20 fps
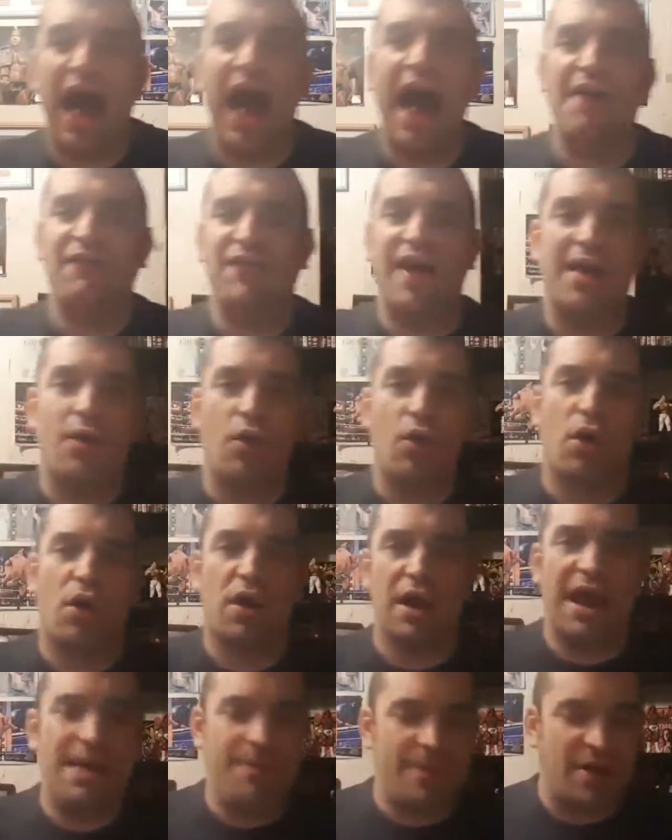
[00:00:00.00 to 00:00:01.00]
high-flying
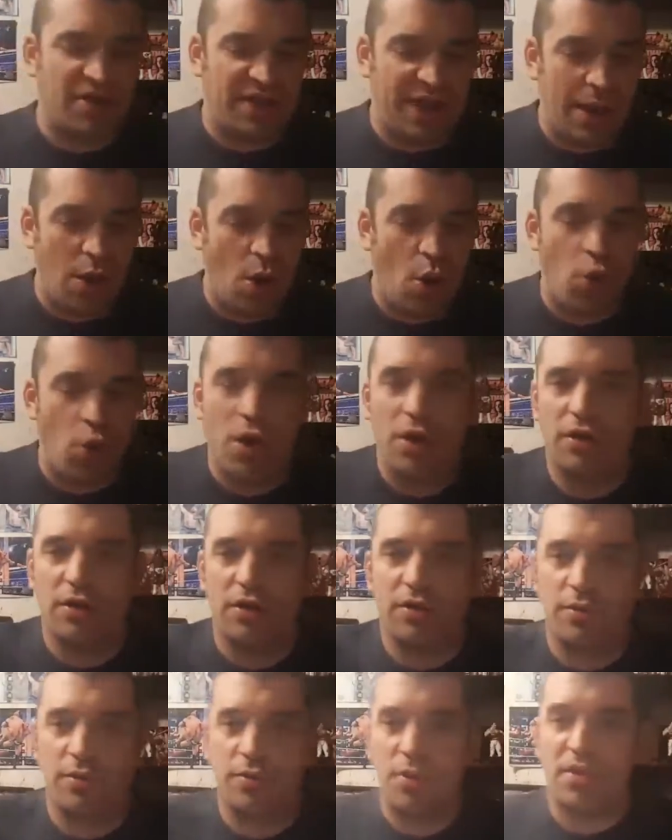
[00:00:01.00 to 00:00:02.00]
Rey
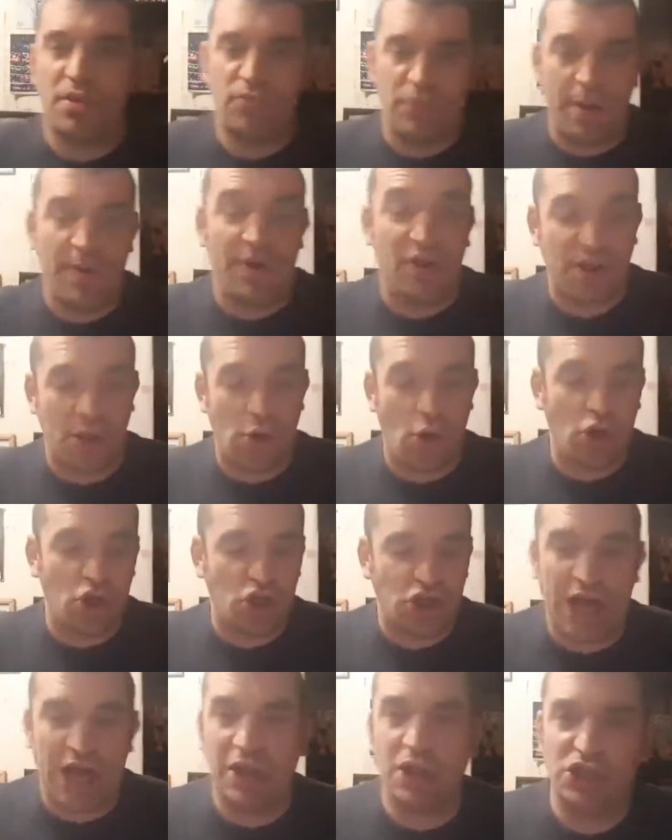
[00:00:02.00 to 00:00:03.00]
Mysterio
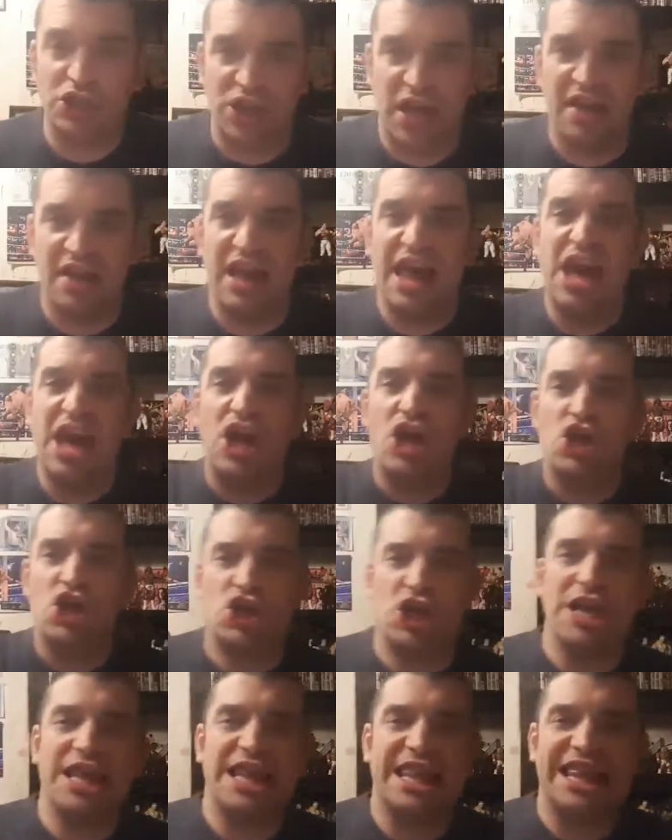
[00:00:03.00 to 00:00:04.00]
challenges
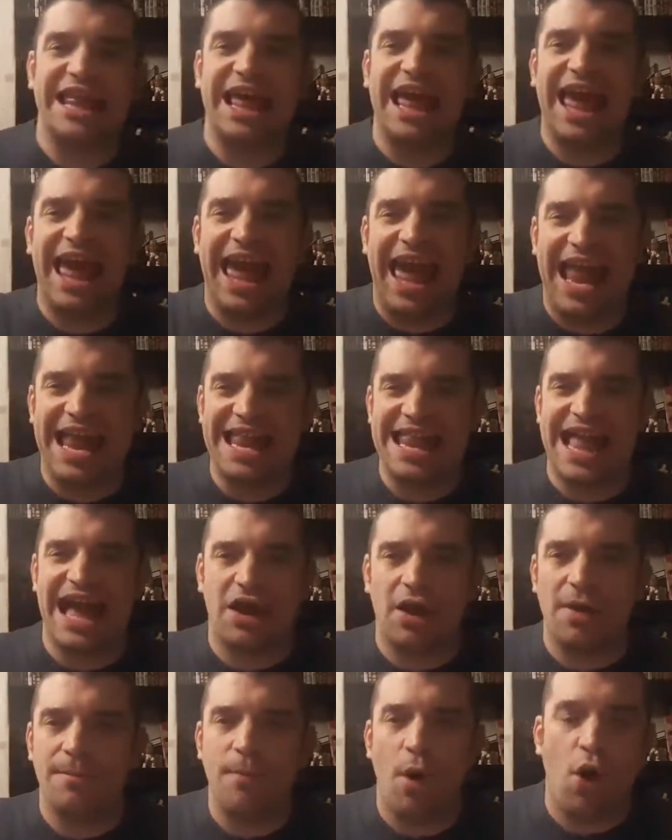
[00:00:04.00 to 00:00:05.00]
Shinsuke
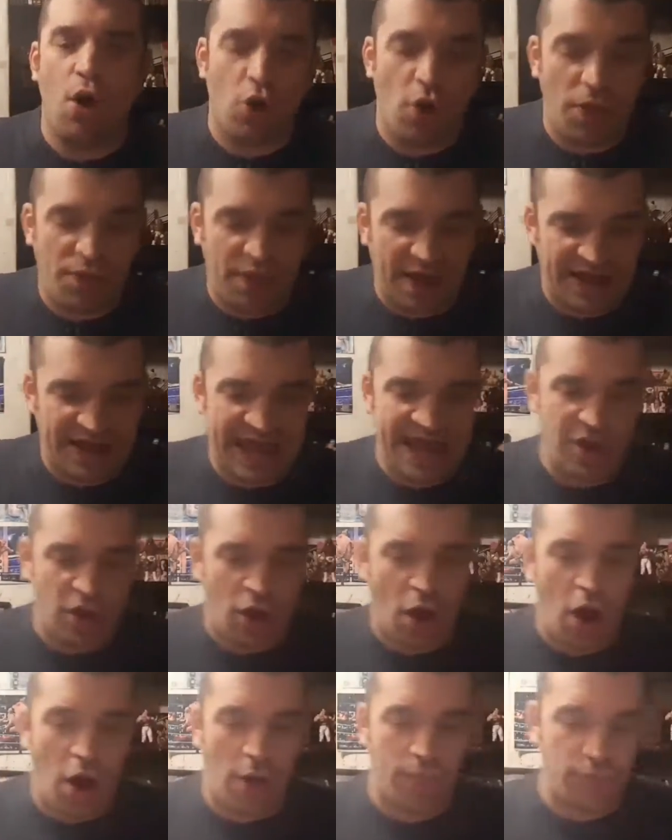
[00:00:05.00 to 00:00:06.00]
Nakamura, the King
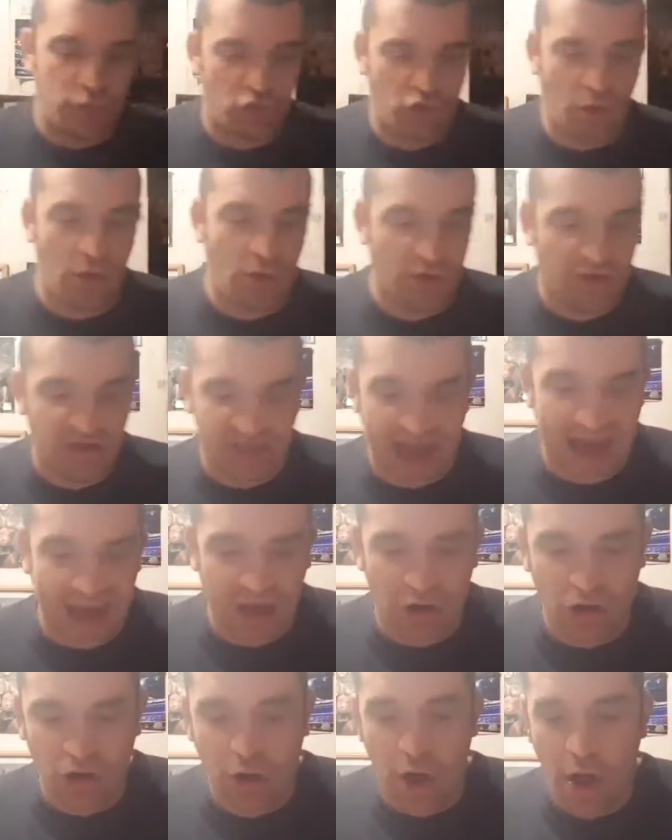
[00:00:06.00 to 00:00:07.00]
of Strong
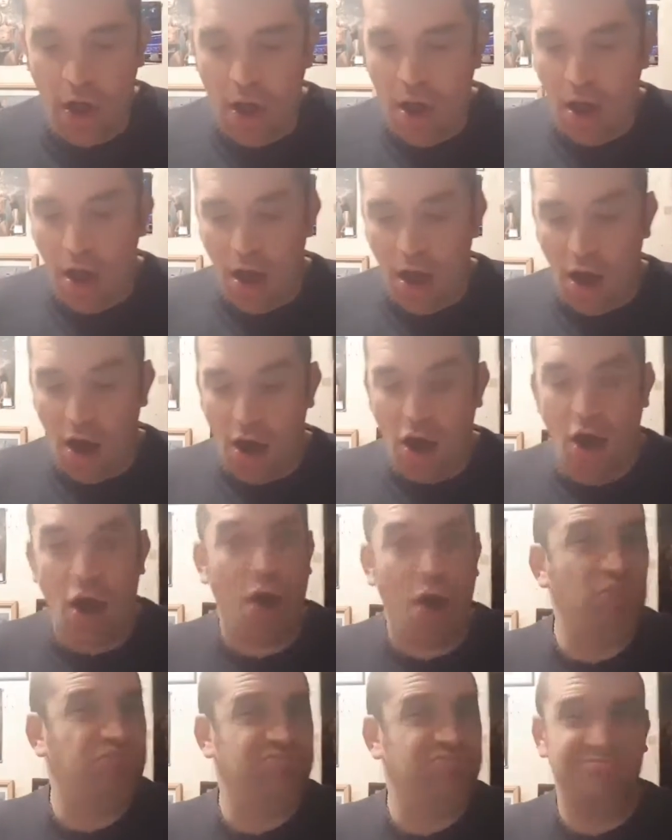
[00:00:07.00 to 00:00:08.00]
Style.
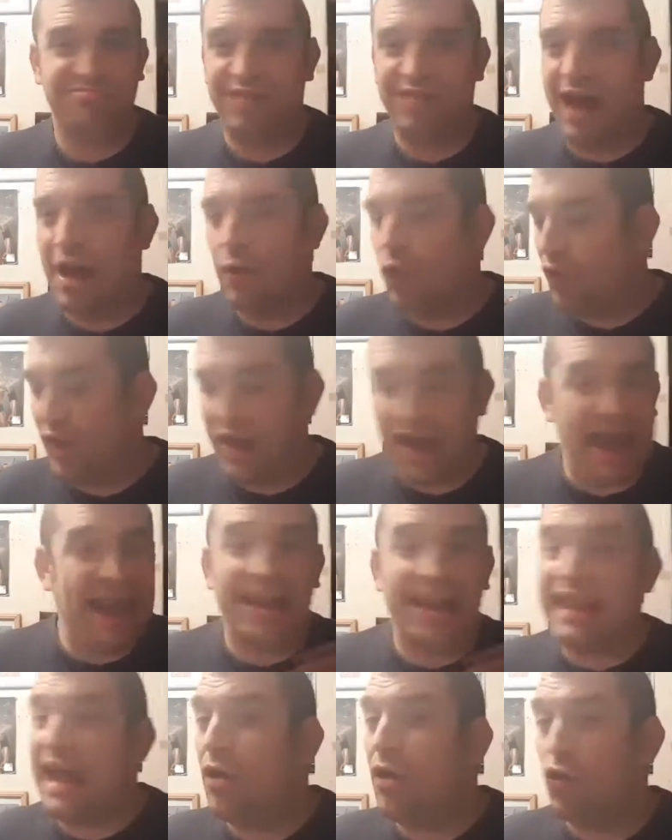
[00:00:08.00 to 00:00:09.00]
I don't think
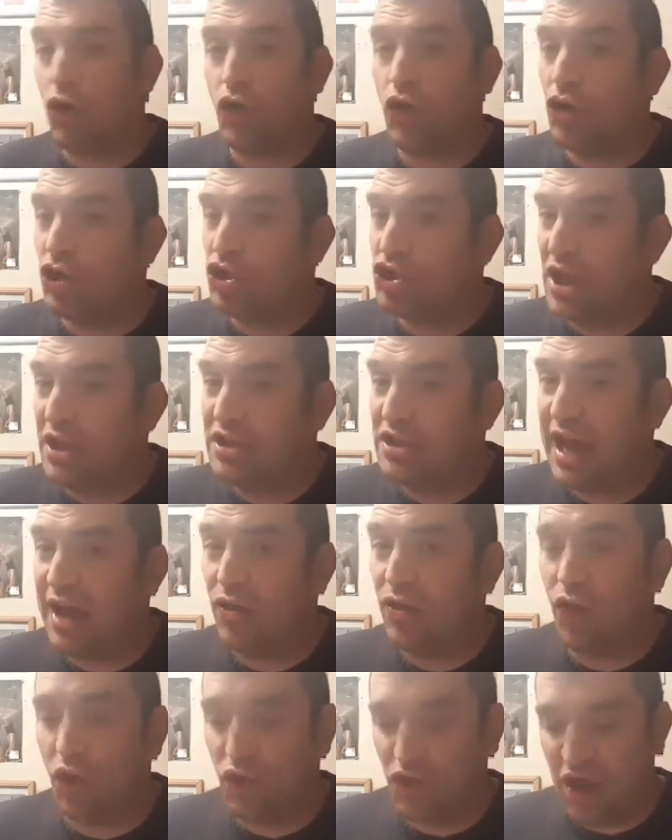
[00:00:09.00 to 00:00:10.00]
any titles are going to change
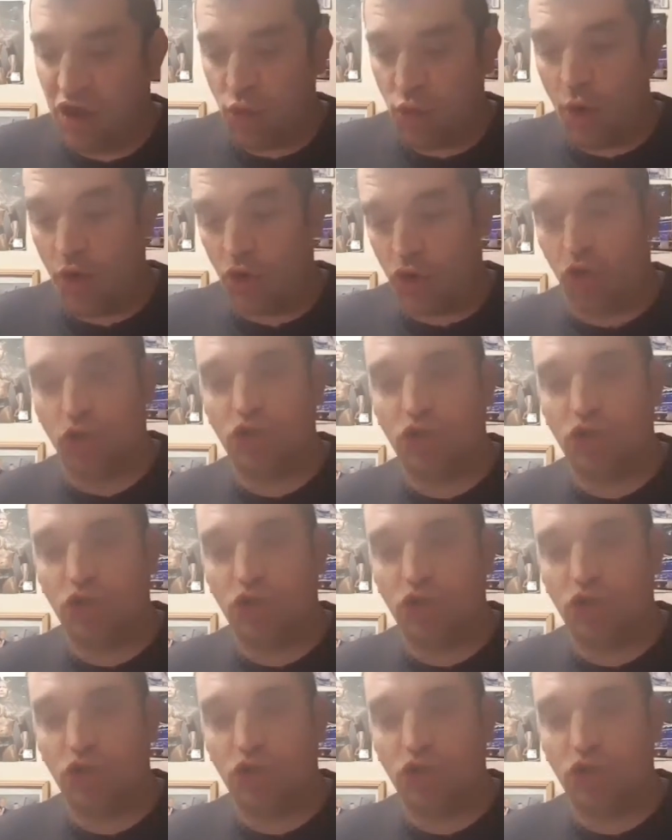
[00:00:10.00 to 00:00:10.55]
hands on this one, so